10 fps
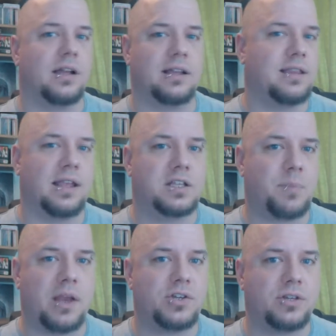like the
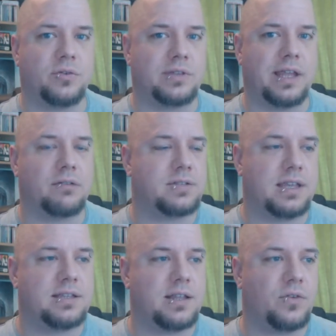expansion or
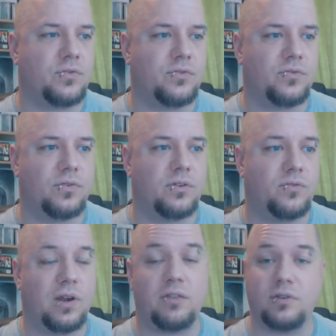DLC stuff
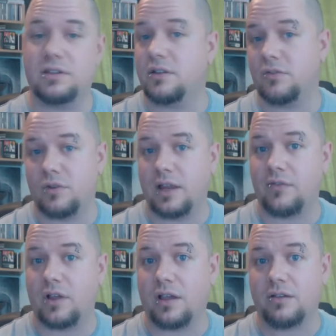for Fallout 3, so I thought
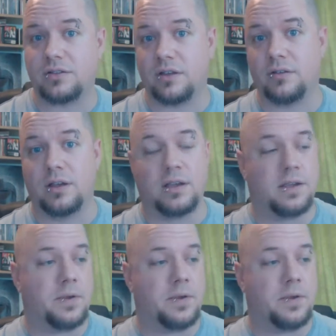I'd give it a go. So